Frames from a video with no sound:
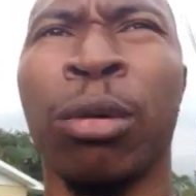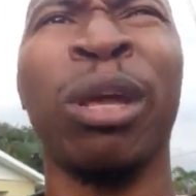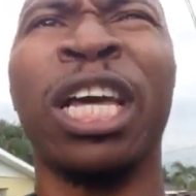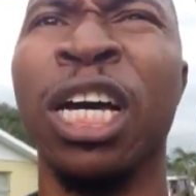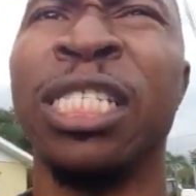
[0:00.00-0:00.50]

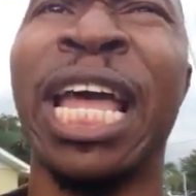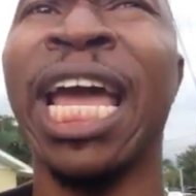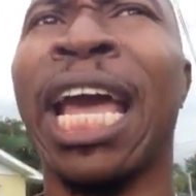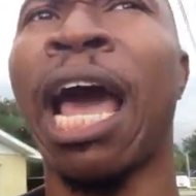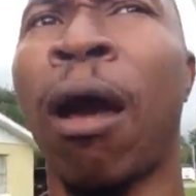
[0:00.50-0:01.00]
because they
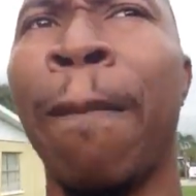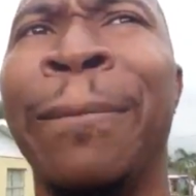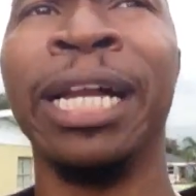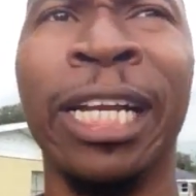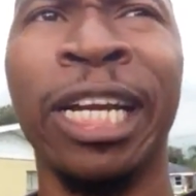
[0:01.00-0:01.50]
got
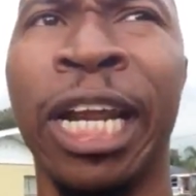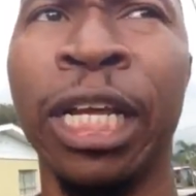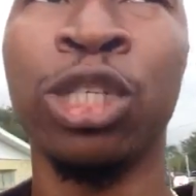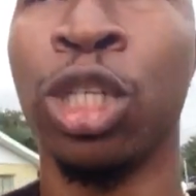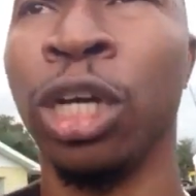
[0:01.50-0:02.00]

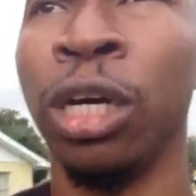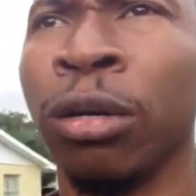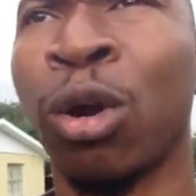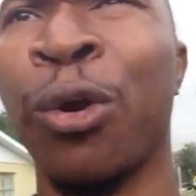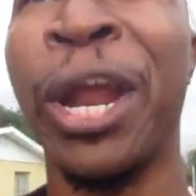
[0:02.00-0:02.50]
abilities to
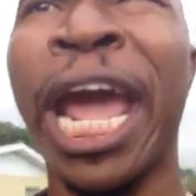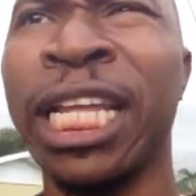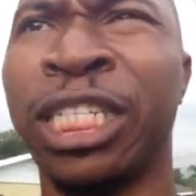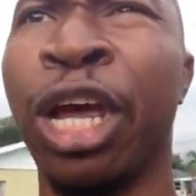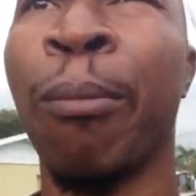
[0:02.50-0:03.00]
create
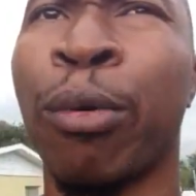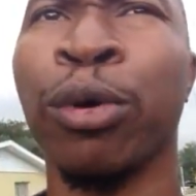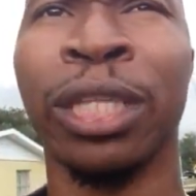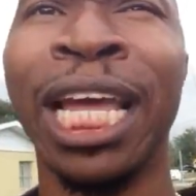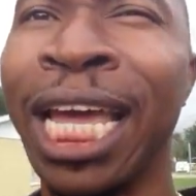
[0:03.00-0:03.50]
temporal
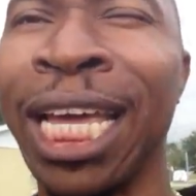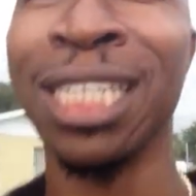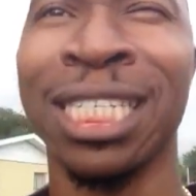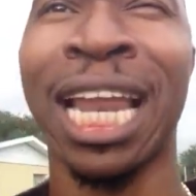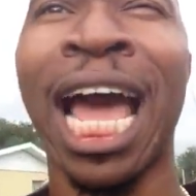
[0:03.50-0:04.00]

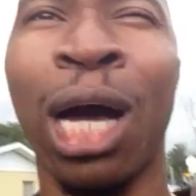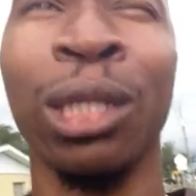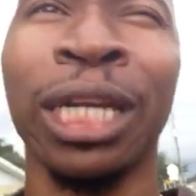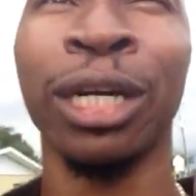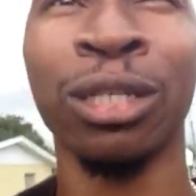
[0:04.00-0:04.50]
things, now
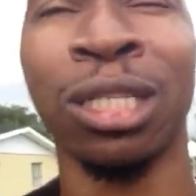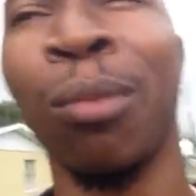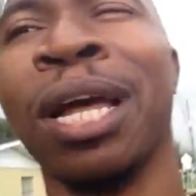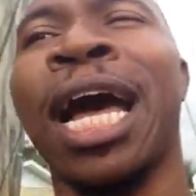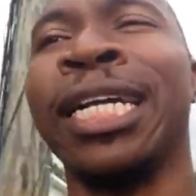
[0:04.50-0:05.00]
they're
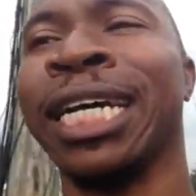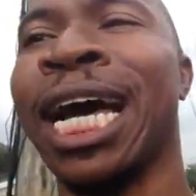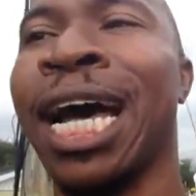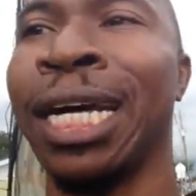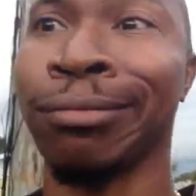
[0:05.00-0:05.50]
some kind of
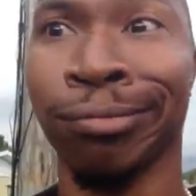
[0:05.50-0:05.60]
God.